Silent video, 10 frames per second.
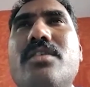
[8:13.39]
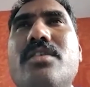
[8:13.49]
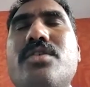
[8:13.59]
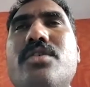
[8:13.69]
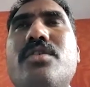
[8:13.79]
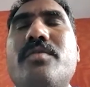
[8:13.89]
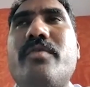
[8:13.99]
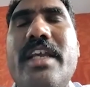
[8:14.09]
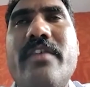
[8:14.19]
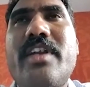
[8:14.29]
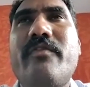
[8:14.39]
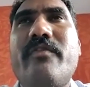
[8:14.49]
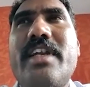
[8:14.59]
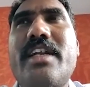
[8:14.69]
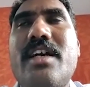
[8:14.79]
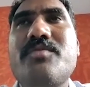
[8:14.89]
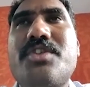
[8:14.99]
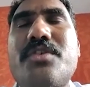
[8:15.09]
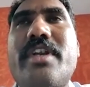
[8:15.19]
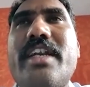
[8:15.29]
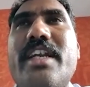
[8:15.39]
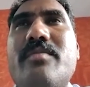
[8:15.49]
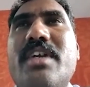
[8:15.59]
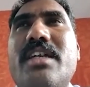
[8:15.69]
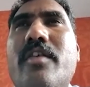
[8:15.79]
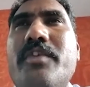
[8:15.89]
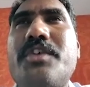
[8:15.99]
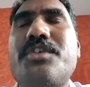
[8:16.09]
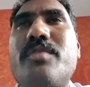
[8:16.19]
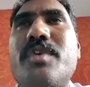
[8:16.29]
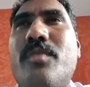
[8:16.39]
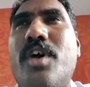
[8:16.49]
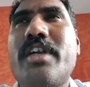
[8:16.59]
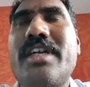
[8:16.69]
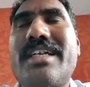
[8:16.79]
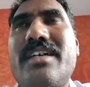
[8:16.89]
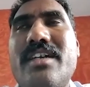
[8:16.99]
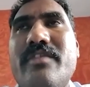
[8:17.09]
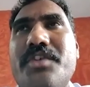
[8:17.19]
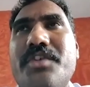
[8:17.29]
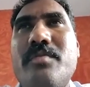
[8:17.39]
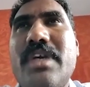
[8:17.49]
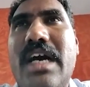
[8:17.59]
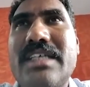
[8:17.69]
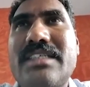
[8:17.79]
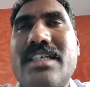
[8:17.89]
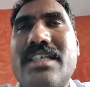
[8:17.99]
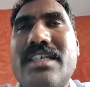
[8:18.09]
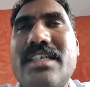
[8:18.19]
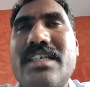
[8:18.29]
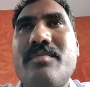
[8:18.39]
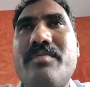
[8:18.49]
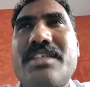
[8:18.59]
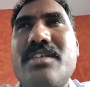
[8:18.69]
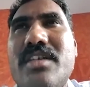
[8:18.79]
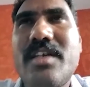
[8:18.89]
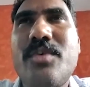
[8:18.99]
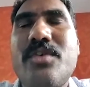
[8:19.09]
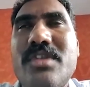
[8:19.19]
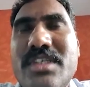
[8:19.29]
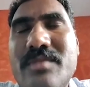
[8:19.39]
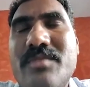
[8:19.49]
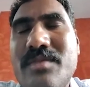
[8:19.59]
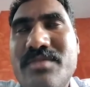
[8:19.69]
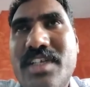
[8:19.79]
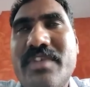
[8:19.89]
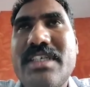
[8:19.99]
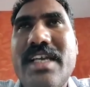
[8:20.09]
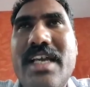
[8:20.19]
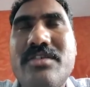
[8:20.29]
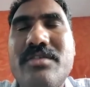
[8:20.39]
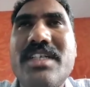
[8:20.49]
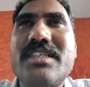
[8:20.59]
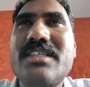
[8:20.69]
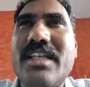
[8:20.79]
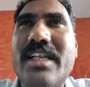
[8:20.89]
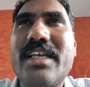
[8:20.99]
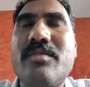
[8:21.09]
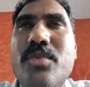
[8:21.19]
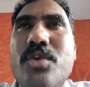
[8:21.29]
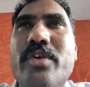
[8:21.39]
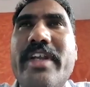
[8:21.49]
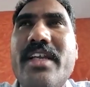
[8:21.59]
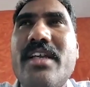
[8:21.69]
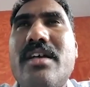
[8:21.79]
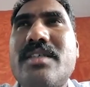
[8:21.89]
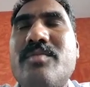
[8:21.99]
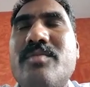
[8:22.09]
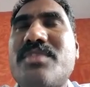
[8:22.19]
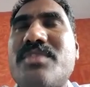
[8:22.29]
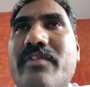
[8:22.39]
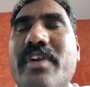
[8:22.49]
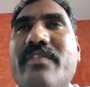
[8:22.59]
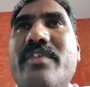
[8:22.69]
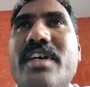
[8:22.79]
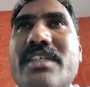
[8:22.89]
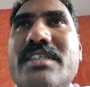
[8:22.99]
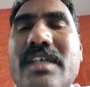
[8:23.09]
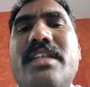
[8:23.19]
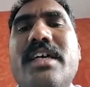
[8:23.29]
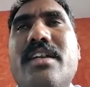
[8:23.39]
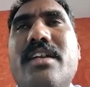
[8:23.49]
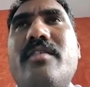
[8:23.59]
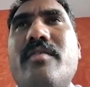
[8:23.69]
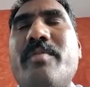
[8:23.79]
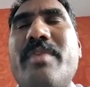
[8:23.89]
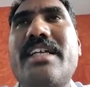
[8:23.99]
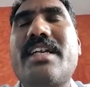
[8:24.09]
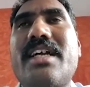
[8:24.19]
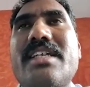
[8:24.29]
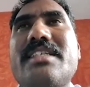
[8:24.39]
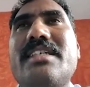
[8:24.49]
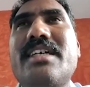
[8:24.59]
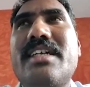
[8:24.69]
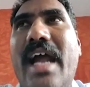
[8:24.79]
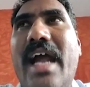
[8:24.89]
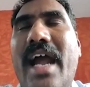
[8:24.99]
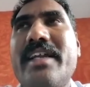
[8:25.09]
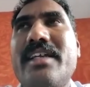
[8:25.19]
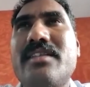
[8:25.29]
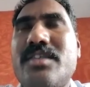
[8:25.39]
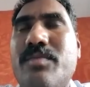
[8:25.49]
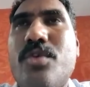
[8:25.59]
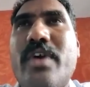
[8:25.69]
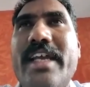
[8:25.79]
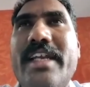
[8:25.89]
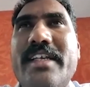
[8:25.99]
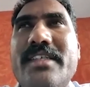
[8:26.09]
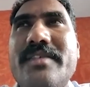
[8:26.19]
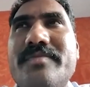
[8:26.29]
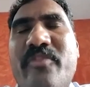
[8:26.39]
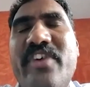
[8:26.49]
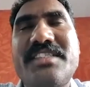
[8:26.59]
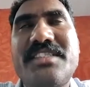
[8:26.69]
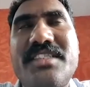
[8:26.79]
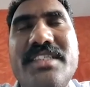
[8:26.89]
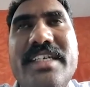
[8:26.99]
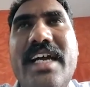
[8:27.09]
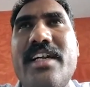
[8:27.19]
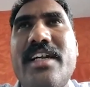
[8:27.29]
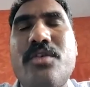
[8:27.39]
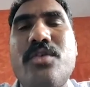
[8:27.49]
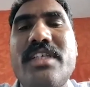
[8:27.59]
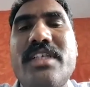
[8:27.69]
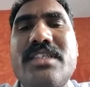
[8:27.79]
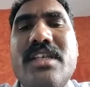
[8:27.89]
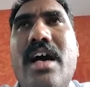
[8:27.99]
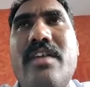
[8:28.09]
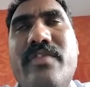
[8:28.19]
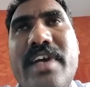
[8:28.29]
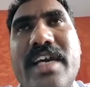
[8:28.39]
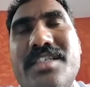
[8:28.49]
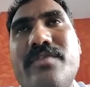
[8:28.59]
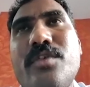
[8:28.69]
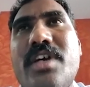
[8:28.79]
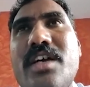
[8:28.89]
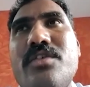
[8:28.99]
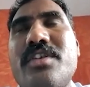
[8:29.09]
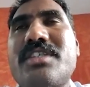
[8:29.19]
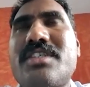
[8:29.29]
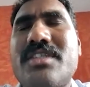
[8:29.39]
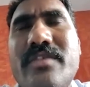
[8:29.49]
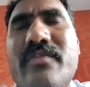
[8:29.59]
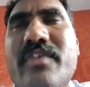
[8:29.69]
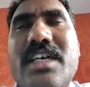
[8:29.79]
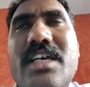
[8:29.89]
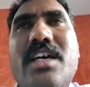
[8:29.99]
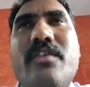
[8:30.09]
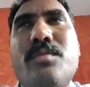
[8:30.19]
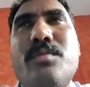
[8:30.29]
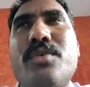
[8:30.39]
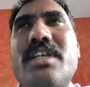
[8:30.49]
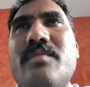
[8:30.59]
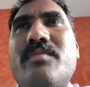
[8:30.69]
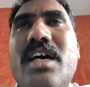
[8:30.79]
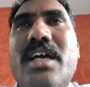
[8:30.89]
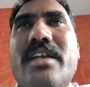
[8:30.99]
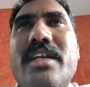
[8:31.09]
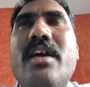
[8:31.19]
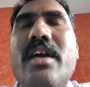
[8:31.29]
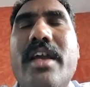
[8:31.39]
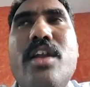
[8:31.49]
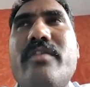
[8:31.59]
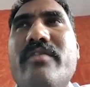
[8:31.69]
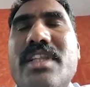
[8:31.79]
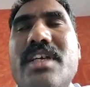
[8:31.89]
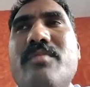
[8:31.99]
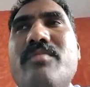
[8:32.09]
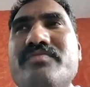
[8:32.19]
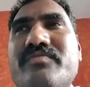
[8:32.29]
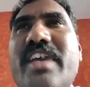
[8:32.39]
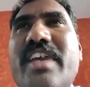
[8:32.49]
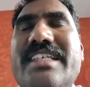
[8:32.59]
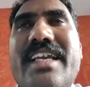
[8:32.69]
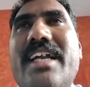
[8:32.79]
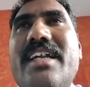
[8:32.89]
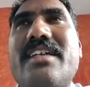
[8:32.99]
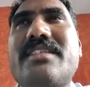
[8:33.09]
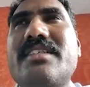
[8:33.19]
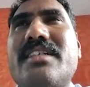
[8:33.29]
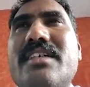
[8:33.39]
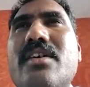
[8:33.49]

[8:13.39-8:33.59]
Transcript: So even when it comes to treatment, we should be monitored and we should be asking patient about the symptoms of this gastroparesis, like bloating, symptoms of reflux. Then better consider adding this prokinetics 5-HT3 antagonists or 5-HT4 agonists, which are available in the market, along with the basic antacid.